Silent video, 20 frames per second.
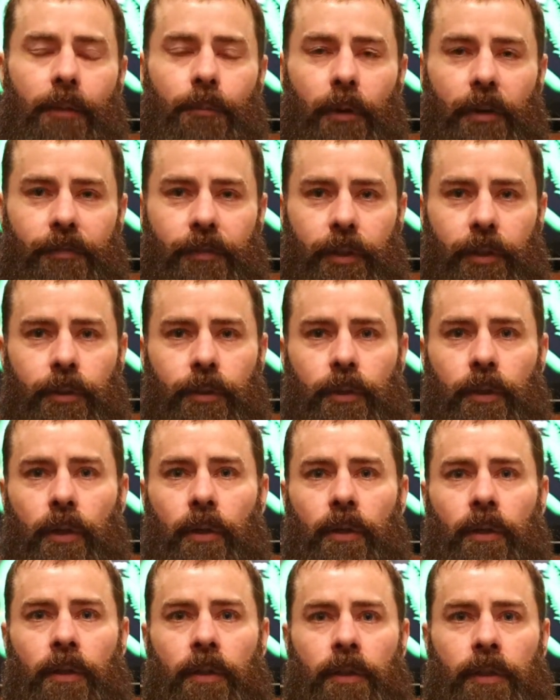my video
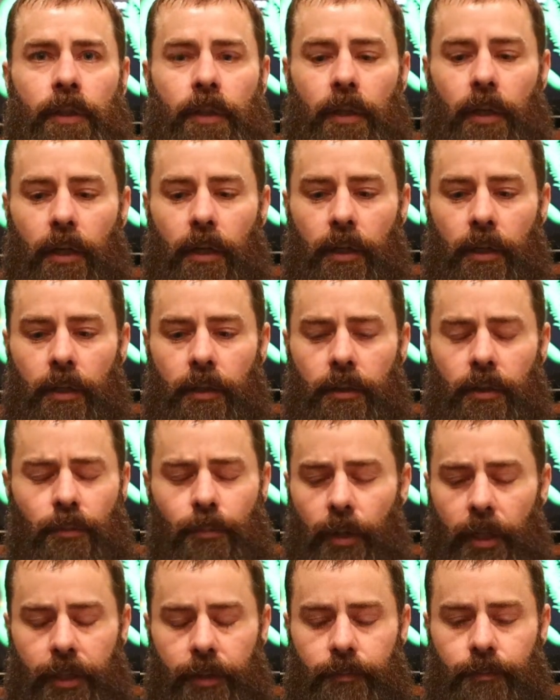card, or
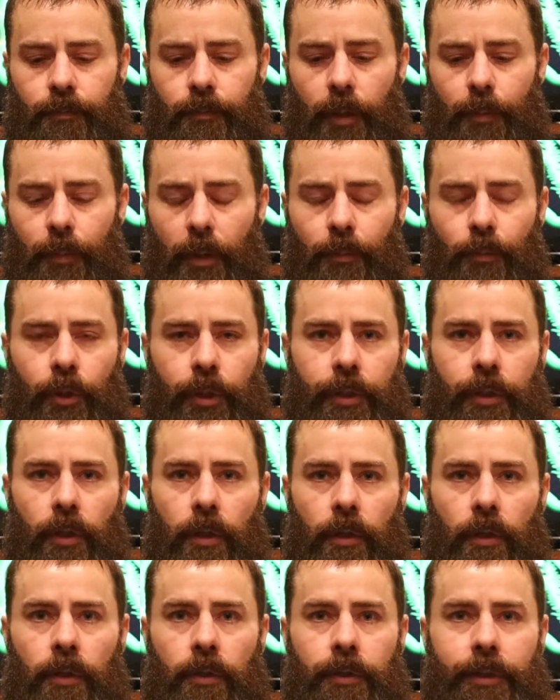my memory
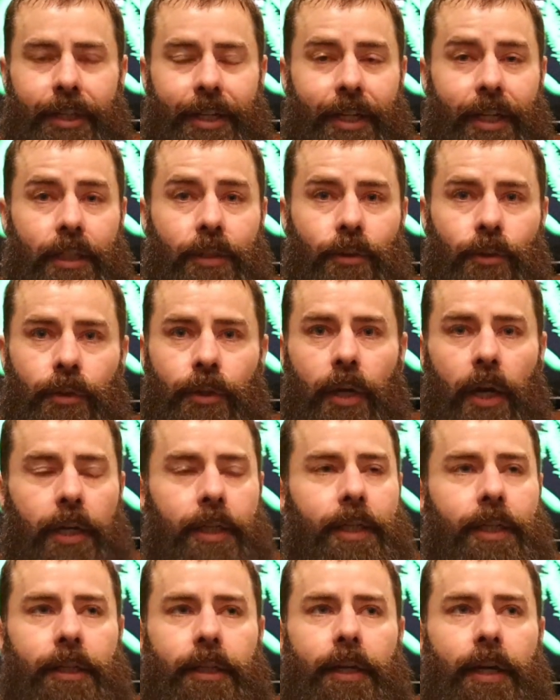card, and I could
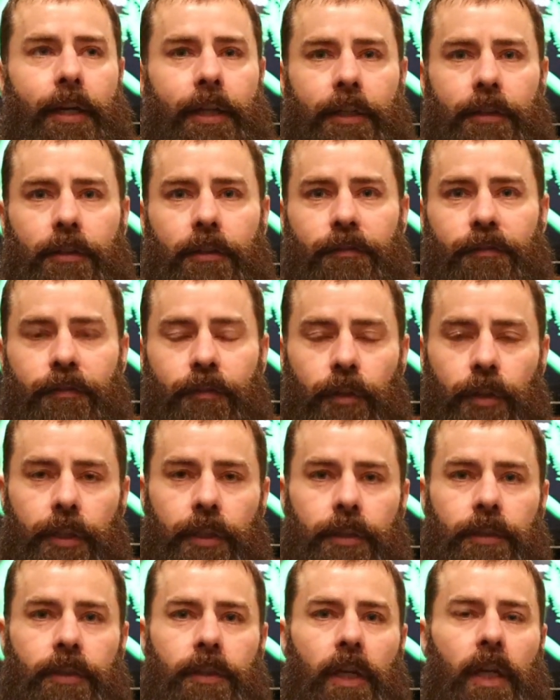not get any of the
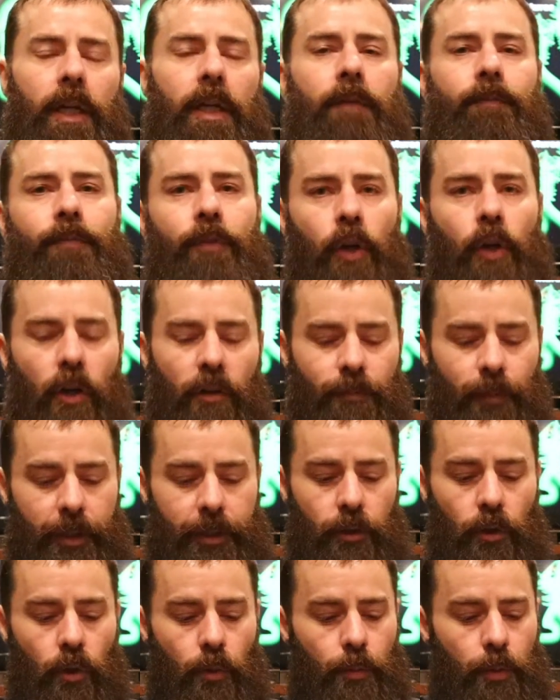footage off my
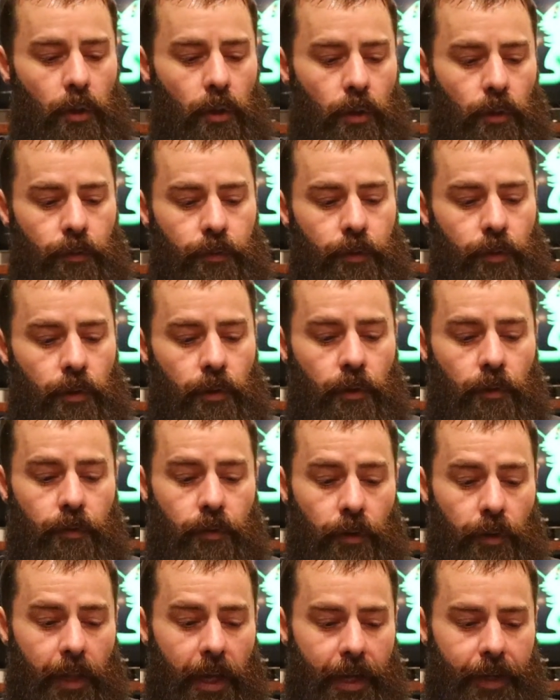GoPro
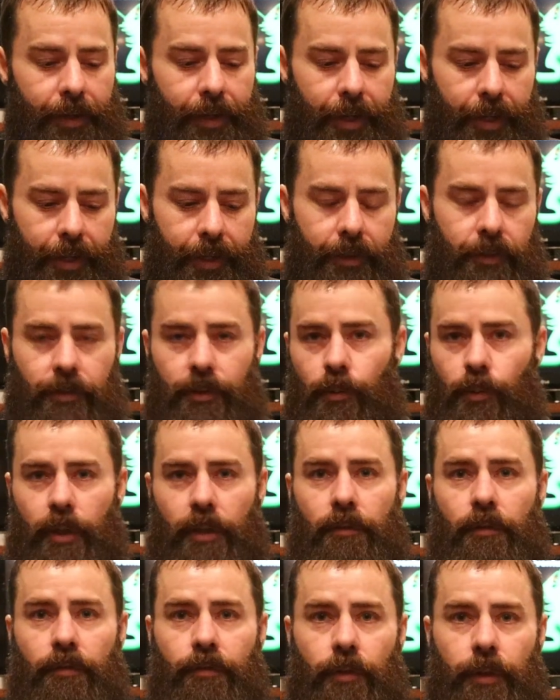for that day. So
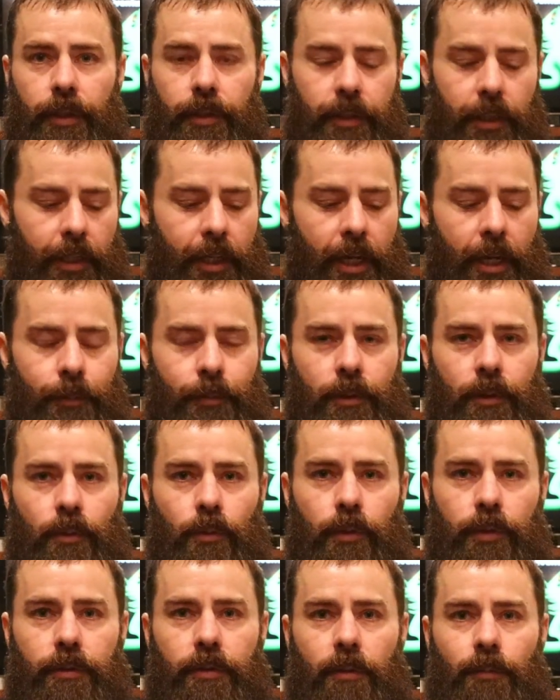whatever footage I captured
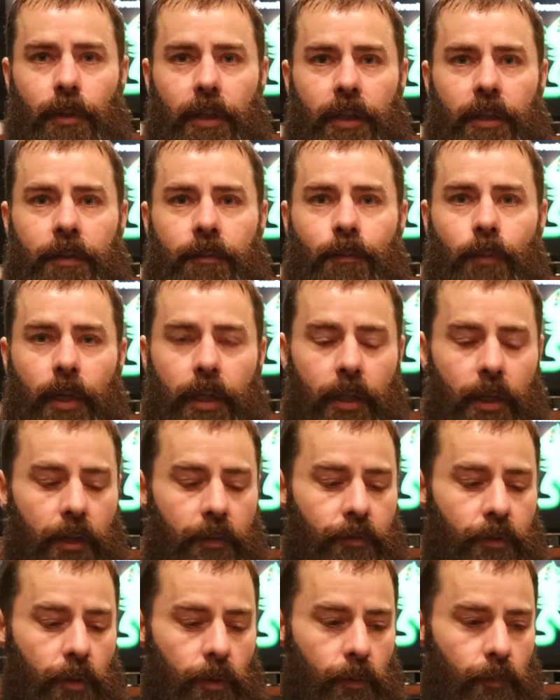was from my
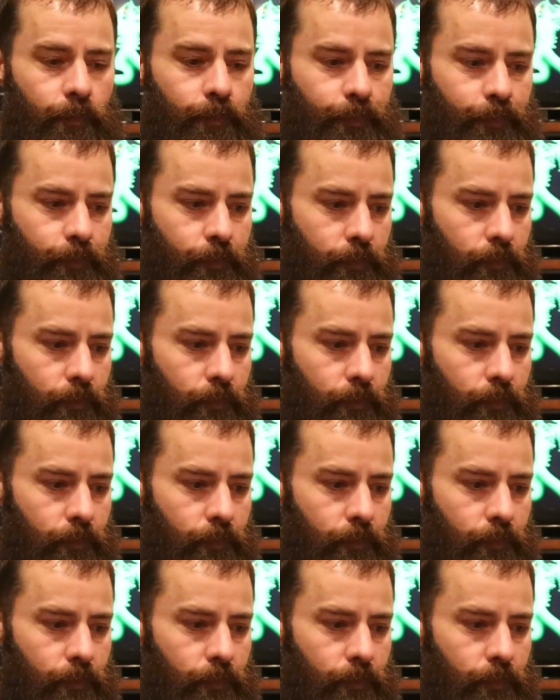iPhone.